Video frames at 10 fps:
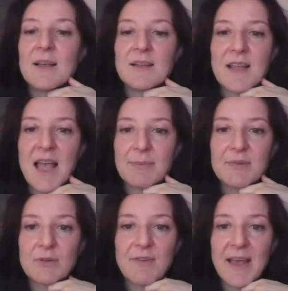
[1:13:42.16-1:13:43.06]

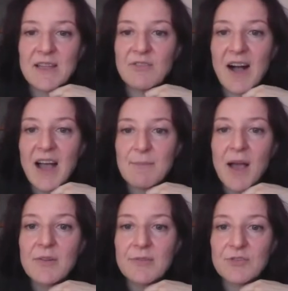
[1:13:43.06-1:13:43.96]
absolute value of I
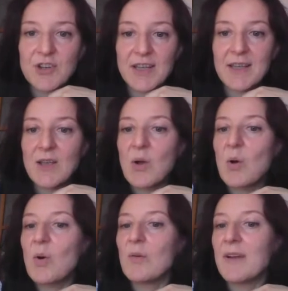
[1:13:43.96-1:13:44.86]
minus j
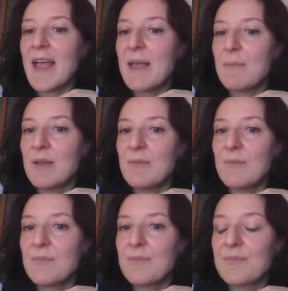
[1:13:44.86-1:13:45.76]
of n.
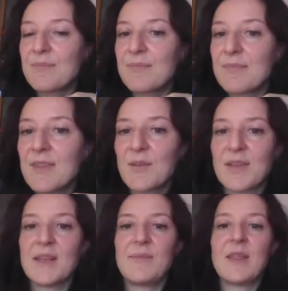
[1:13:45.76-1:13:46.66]

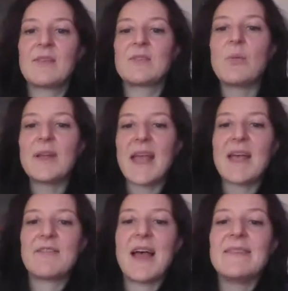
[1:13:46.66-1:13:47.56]
Okay? So we
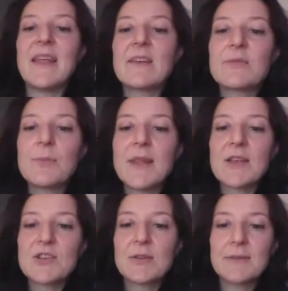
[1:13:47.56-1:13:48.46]
have an
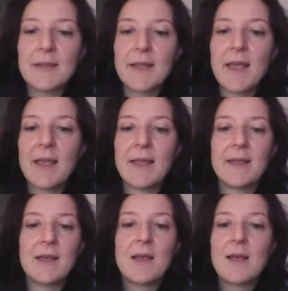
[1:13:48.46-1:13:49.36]
exponential
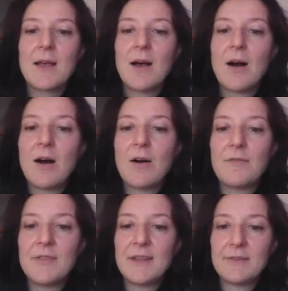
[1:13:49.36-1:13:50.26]
decay
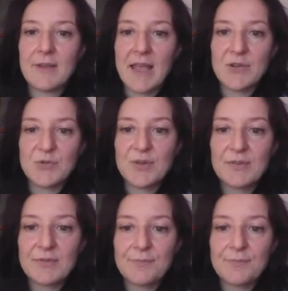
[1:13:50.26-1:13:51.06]
of these entries,